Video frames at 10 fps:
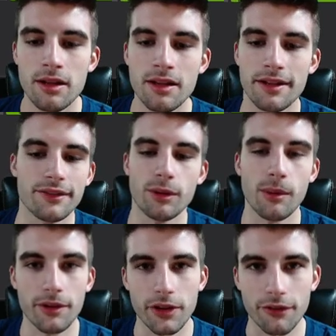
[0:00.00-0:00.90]
Hey everyone,
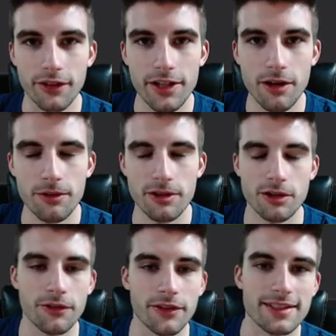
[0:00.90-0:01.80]
welcome to the video. This is
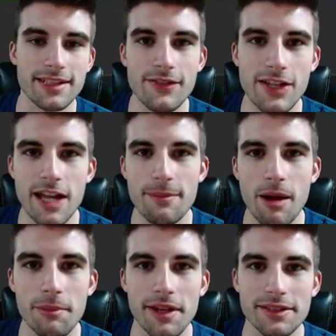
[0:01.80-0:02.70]
one of the 7-game
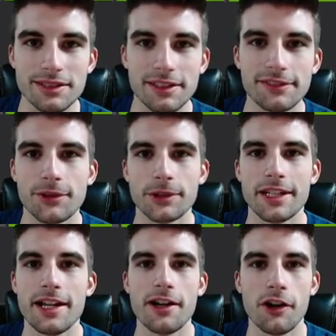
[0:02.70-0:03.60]
NBA slate for
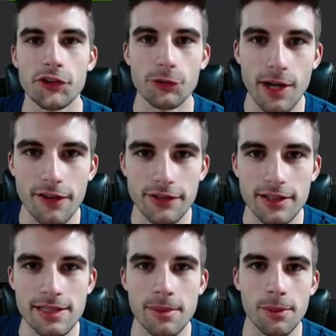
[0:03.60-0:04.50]
today on
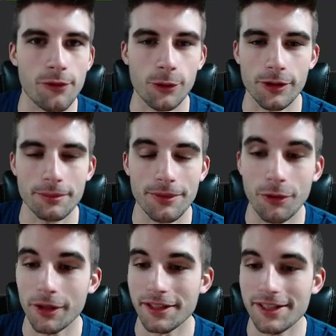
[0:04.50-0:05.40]
DraftKings. But
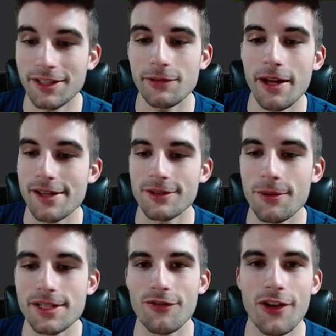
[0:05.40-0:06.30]
before we continue, as
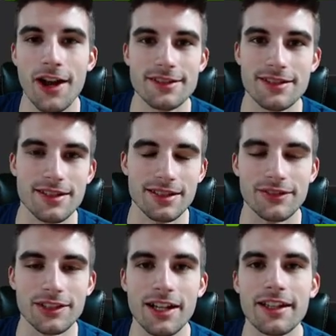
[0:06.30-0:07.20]
always, if you guys could just leave a
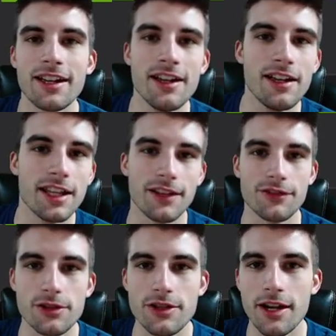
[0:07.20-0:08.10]
like, and if you're
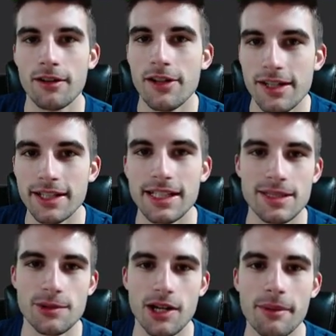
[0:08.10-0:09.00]
new to the channel, hit that
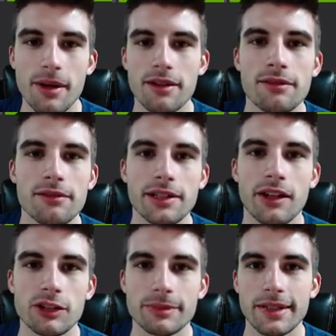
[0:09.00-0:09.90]
subscribe button. Really
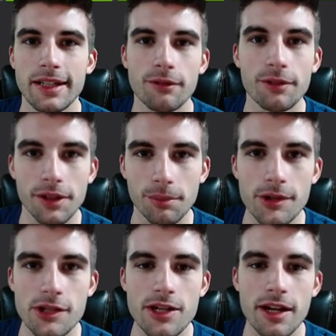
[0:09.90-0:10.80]
helps me out. Really
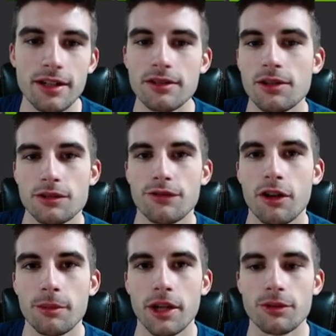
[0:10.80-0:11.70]
appreciate it. And also
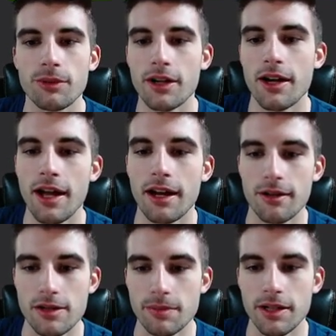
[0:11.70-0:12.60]
follow me on Twitter at
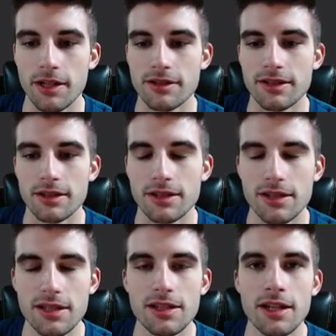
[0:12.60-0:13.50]

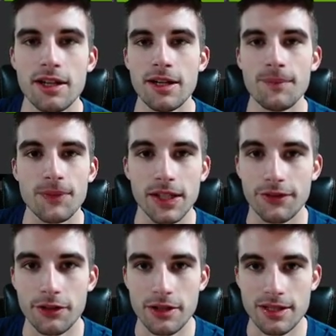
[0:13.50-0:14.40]
ChrisPennell16. And if
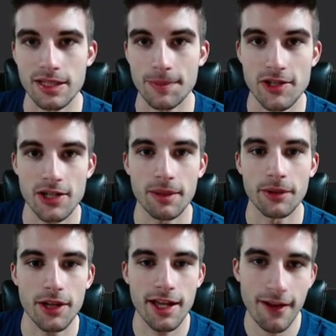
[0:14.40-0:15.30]
you're interested in the spreadsheet I
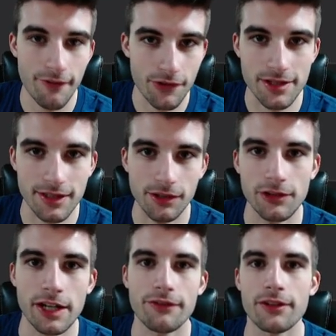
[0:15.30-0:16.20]
build every single
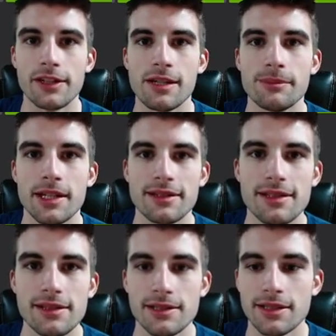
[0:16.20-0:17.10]
night for the NBA
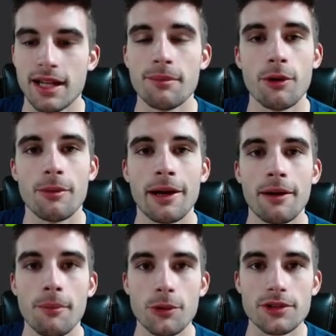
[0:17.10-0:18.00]
season, it's got my
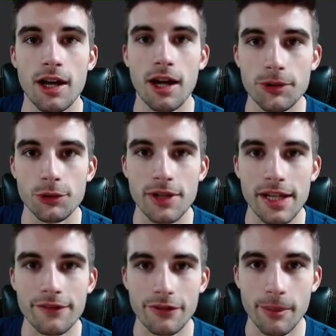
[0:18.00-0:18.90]
most
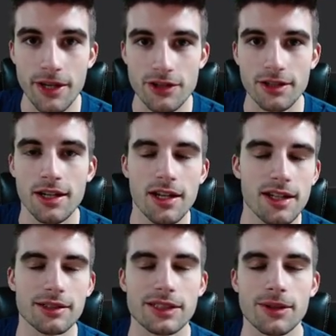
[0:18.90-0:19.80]
up-to-date information.
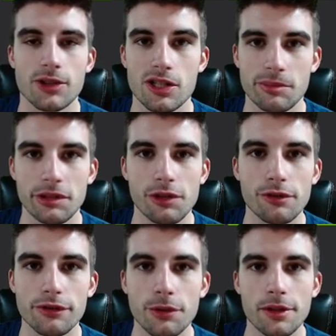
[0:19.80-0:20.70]
Links in the description below
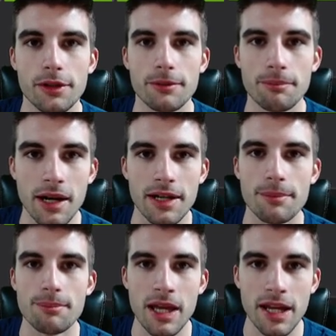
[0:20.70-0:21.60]
for my
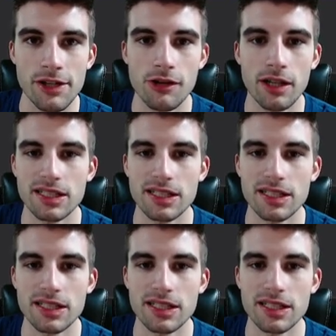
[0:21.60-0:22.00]
Patreon.